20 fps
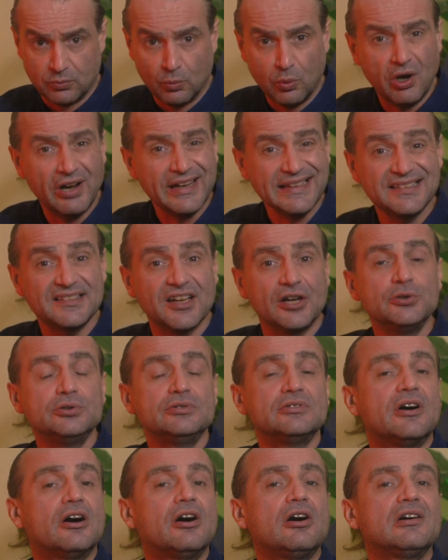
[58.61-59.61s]
Why
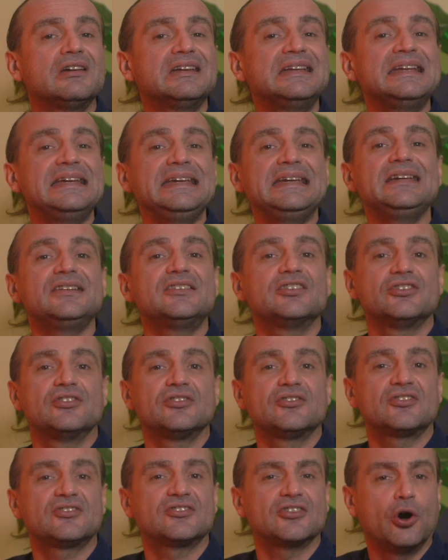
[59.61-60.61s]
don't our
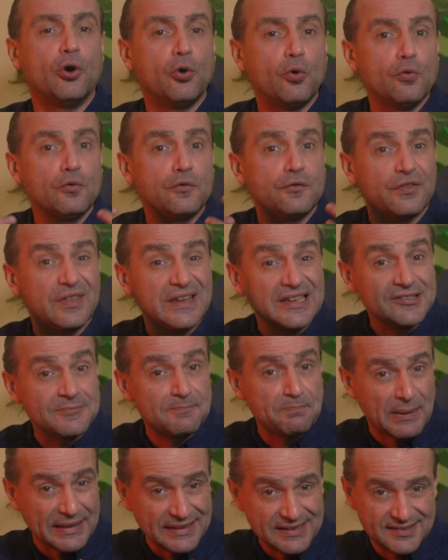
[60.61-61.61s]
leaders solve these
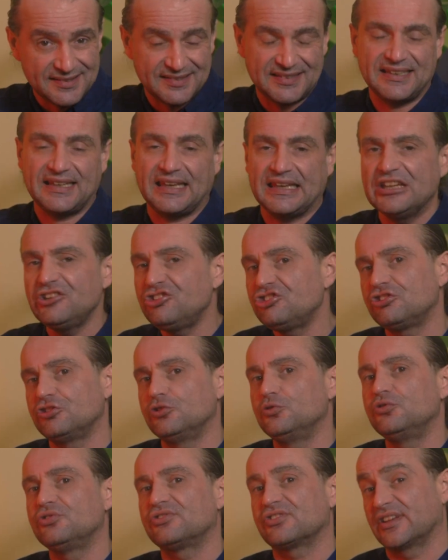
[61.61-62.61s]
basic
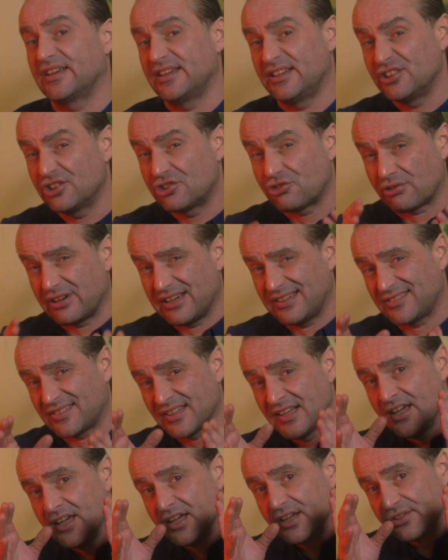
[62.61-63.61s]
issues and address
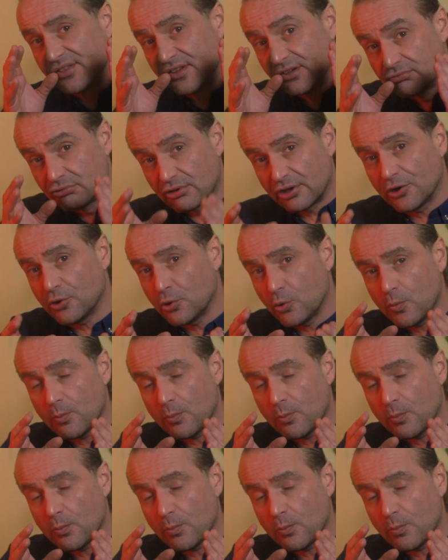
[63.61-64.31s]
the real